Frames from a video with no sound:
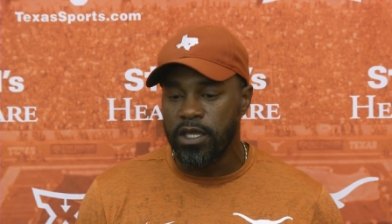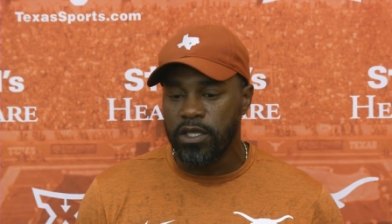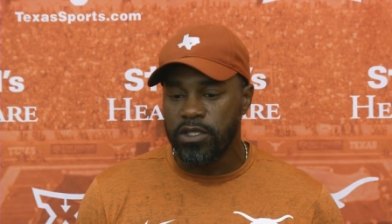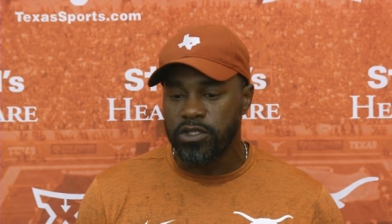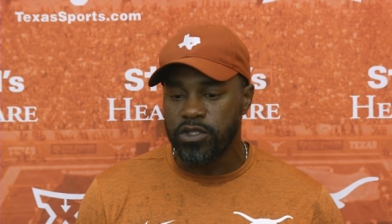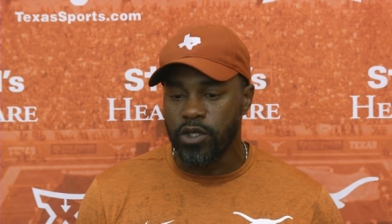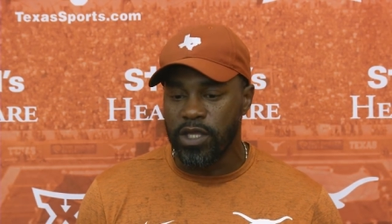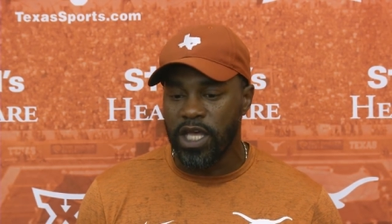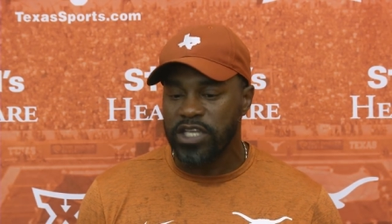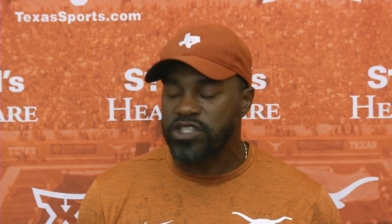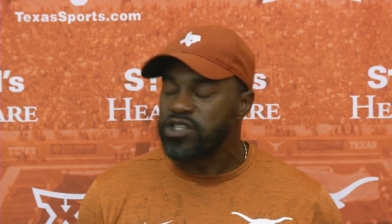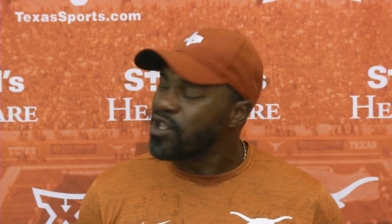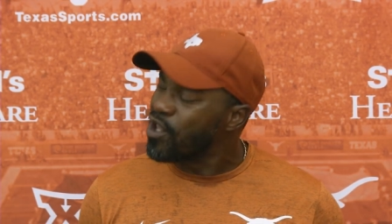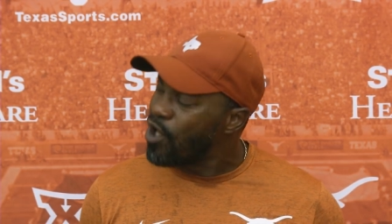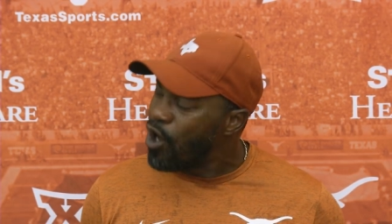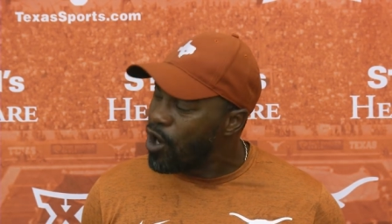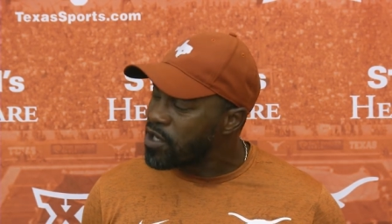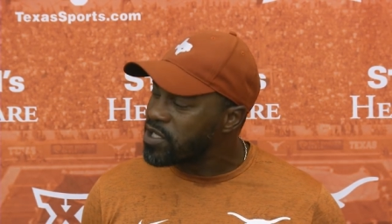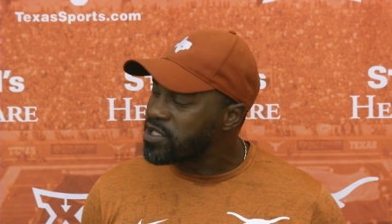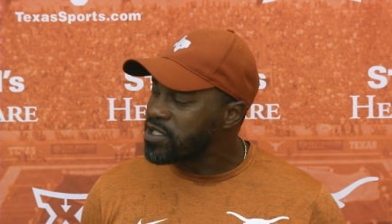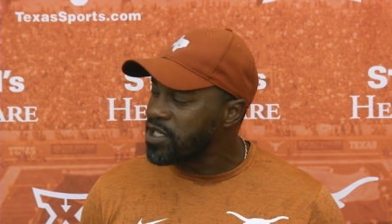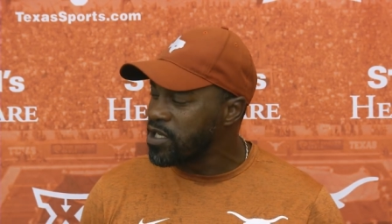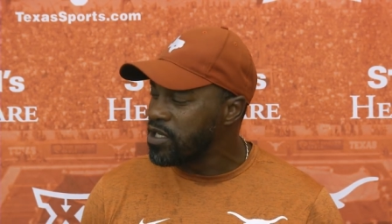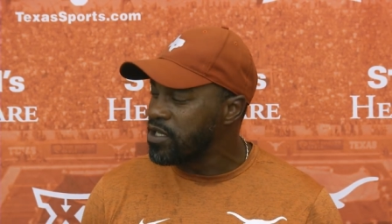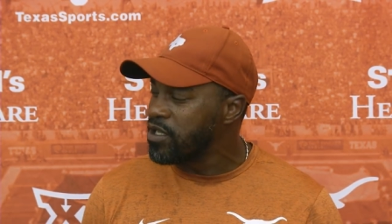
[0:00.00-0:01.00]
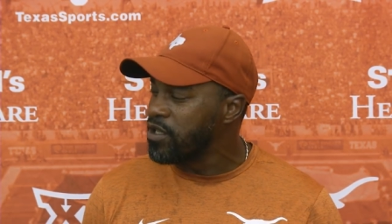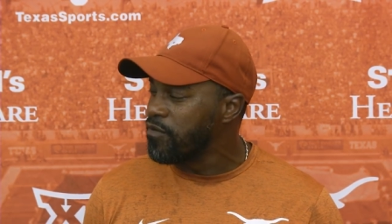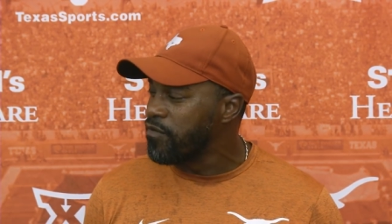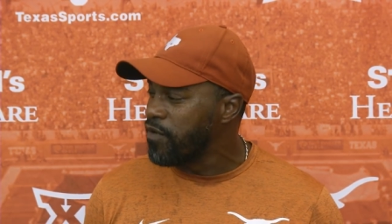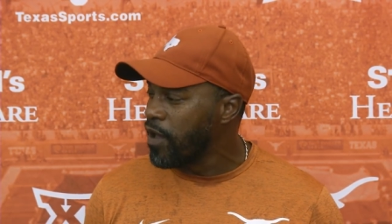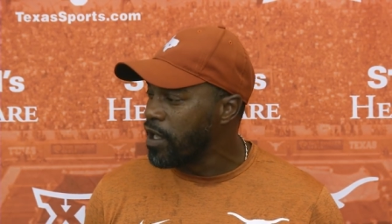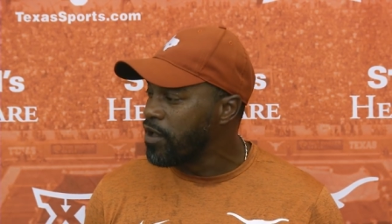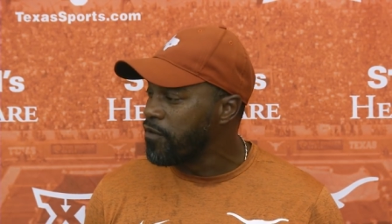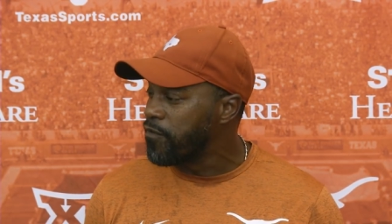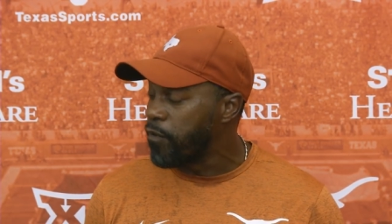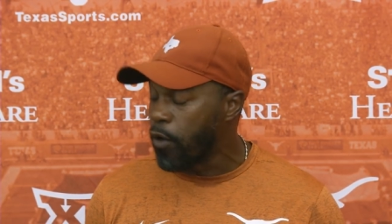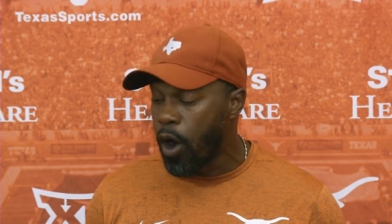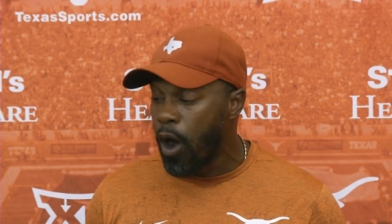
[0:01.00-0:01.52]
So that's the longest thing to
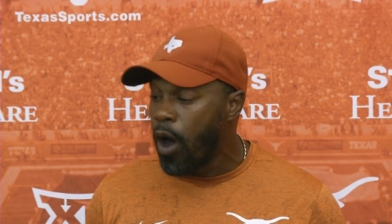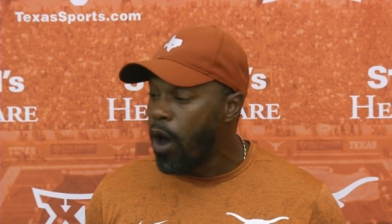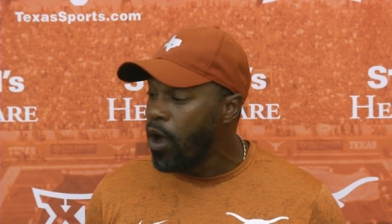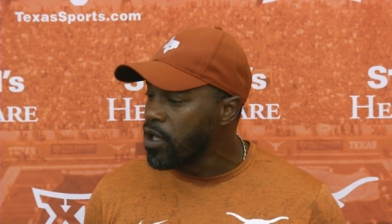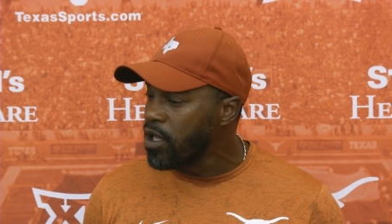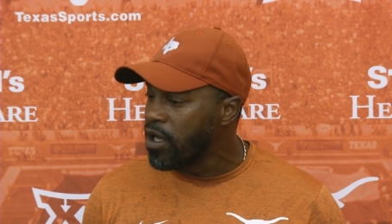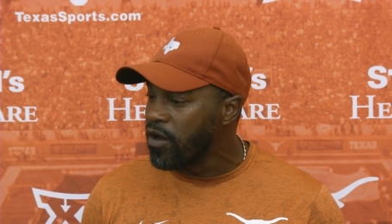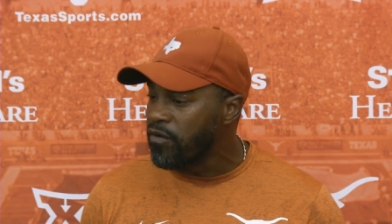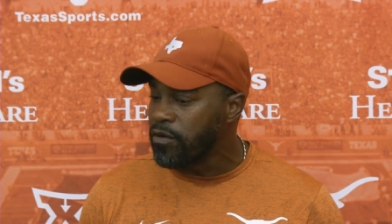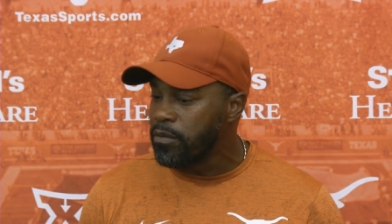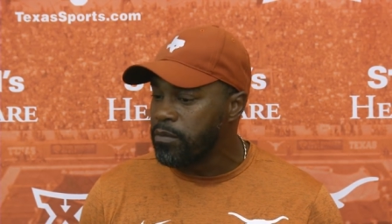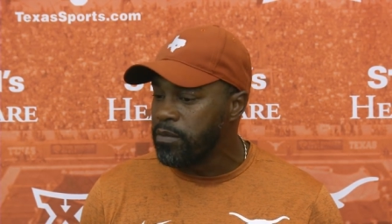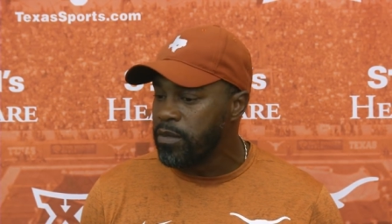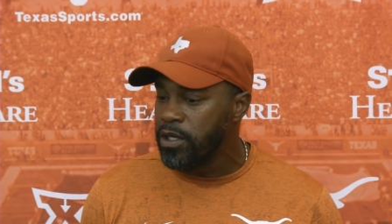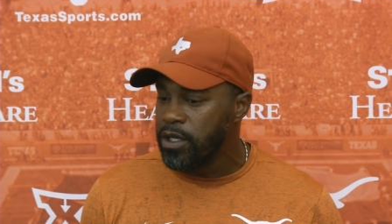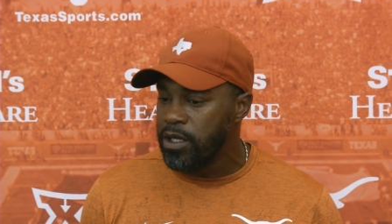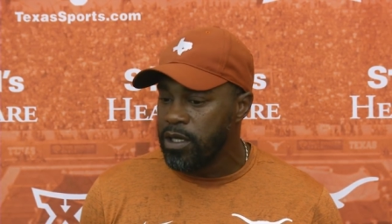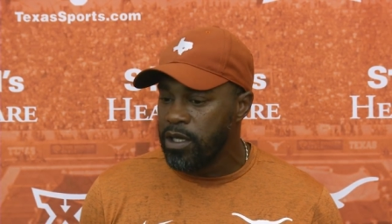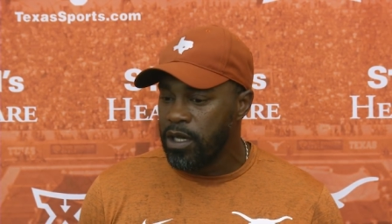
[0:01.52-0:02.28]
develop for all of them.